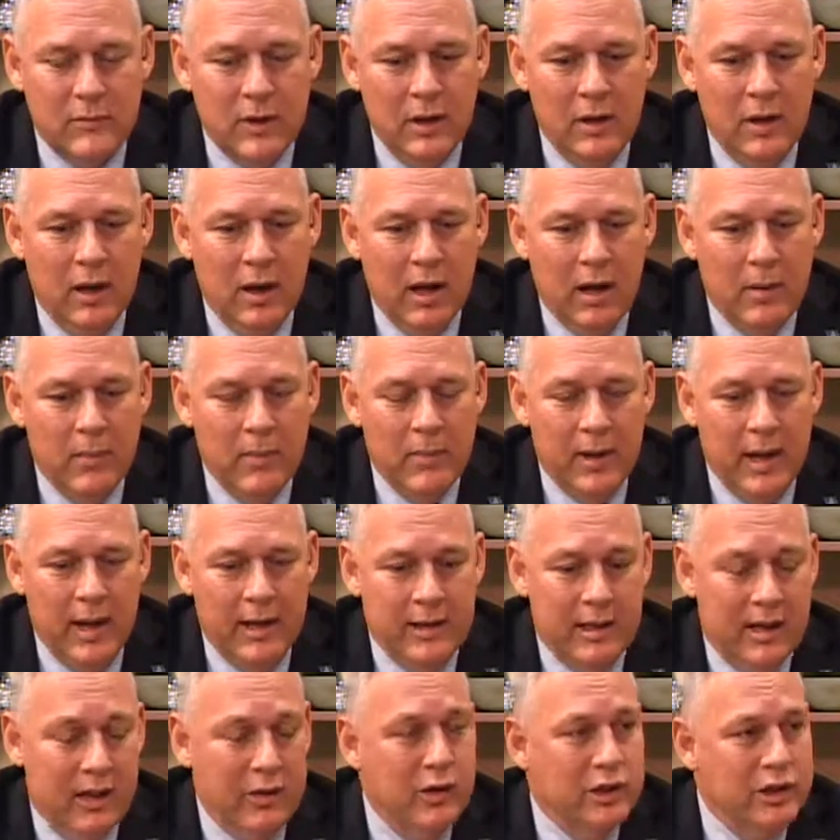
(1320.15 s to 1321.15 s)
and
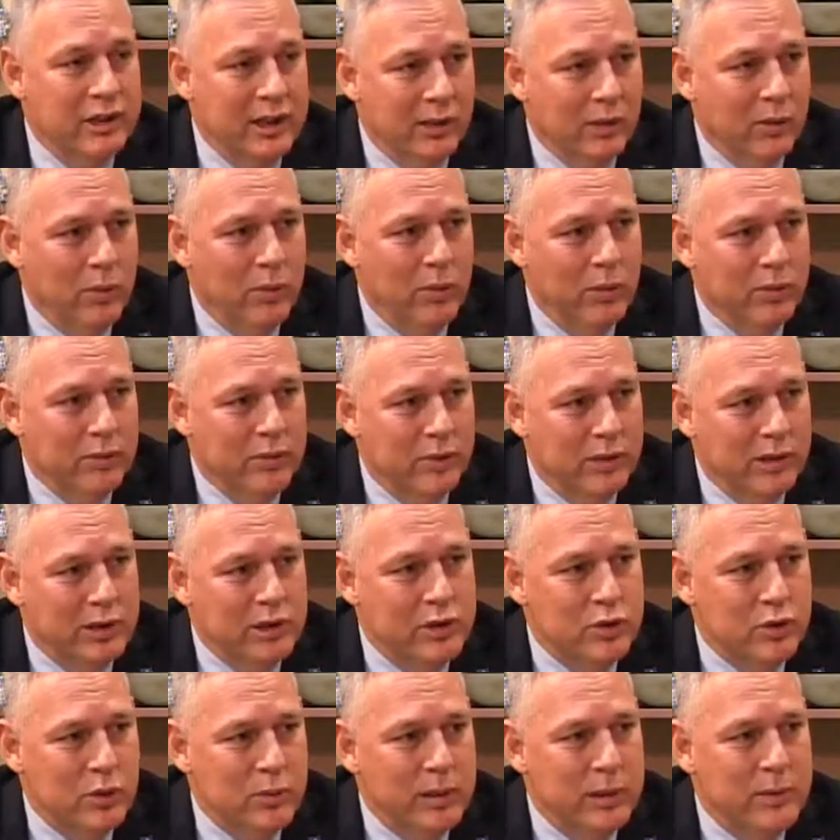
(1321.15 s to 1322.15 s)
the other shareholders are
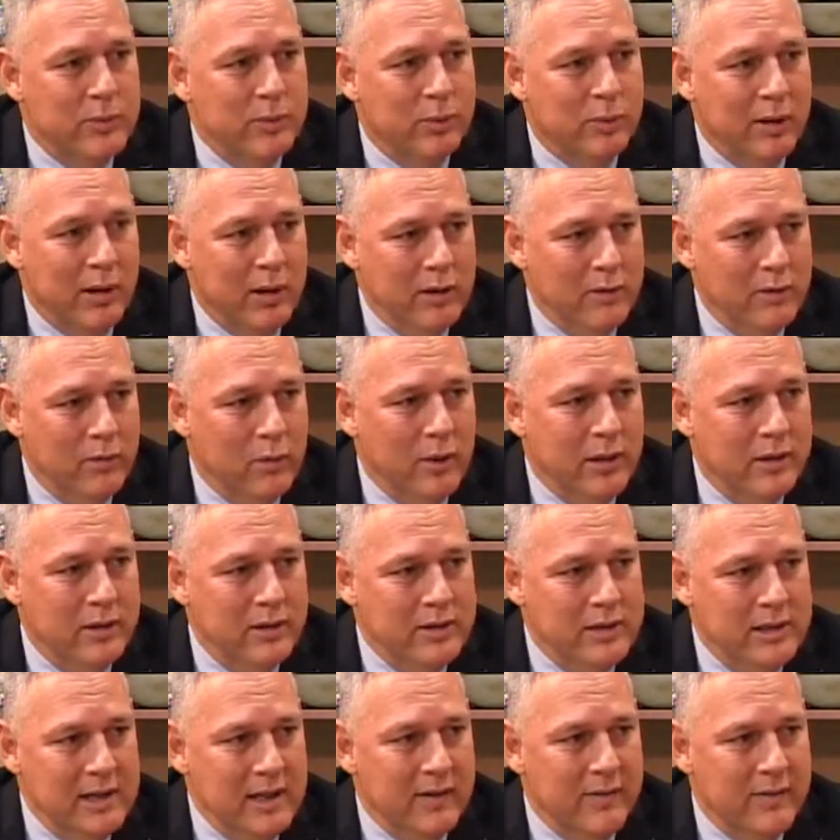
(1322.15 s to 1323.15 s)
extremely proud of what
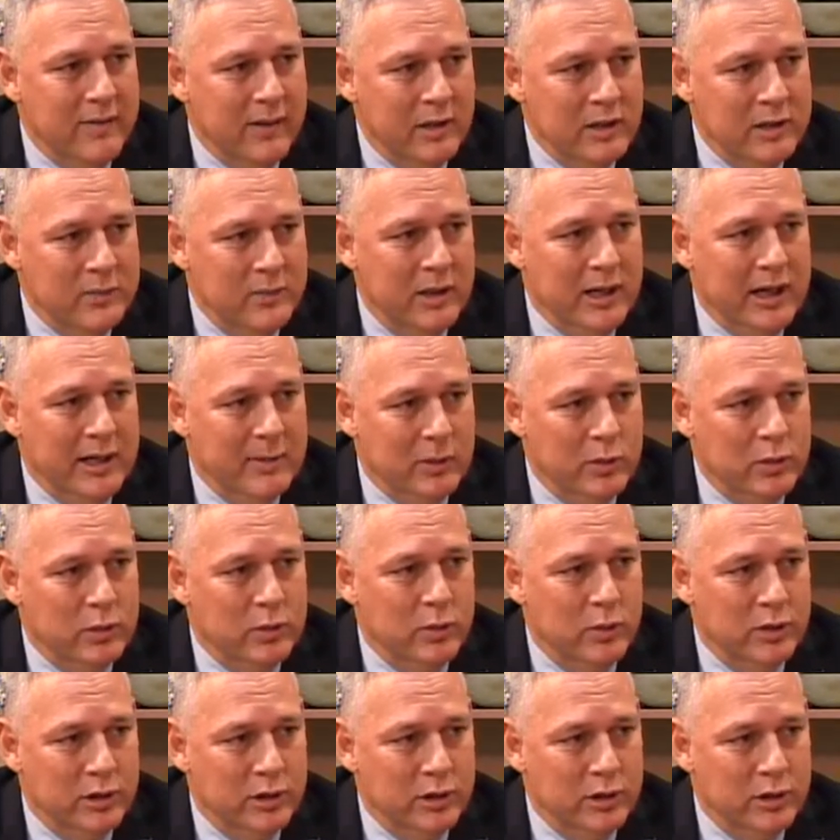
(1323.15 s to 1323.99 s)
CFL has been able to